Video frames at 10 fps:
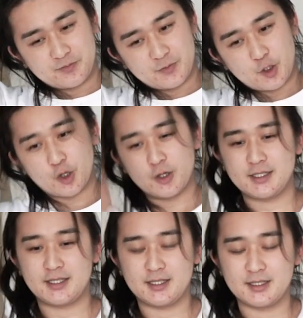the
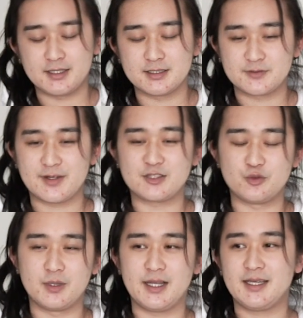hoodie is far too
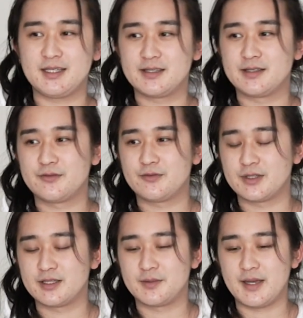plain for
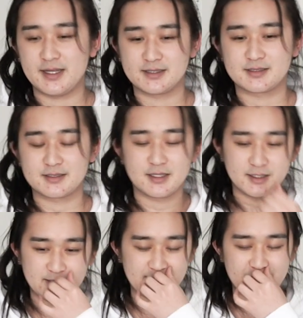the pants.
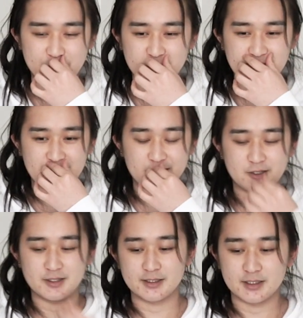Like keep your jacket
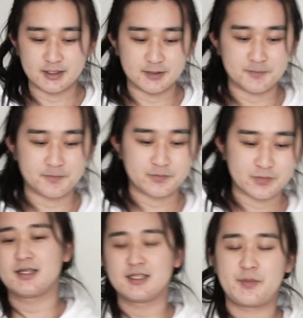on, and then
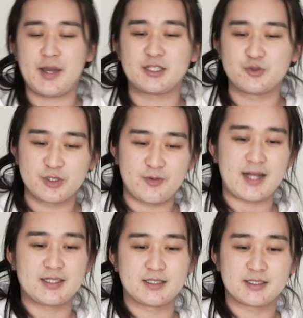the pant-shoe
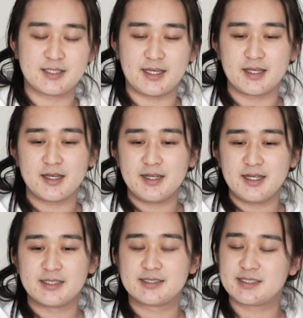interaction is just like,
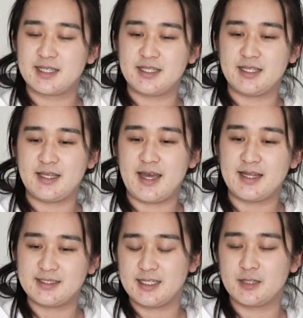it's skinny
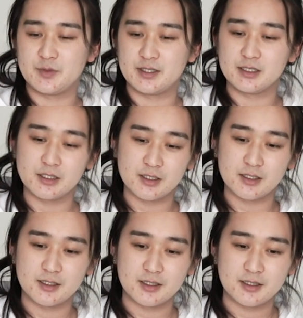and tapered.
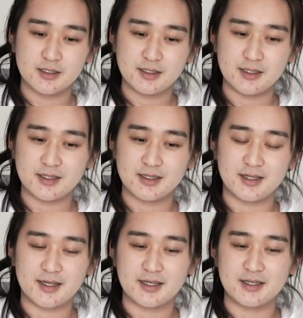
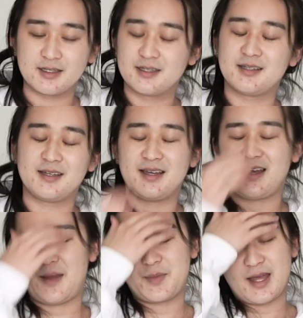
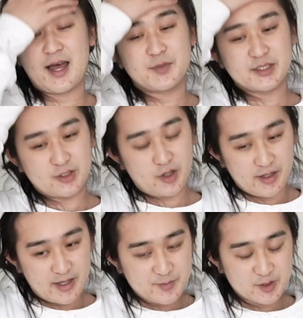I mean, I'm just
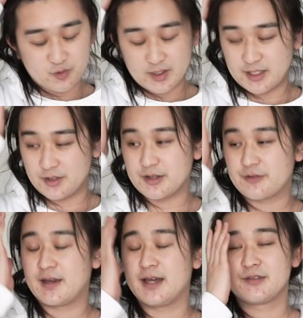really not a
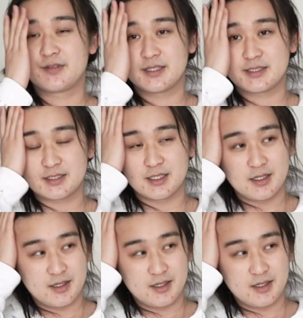fan of this.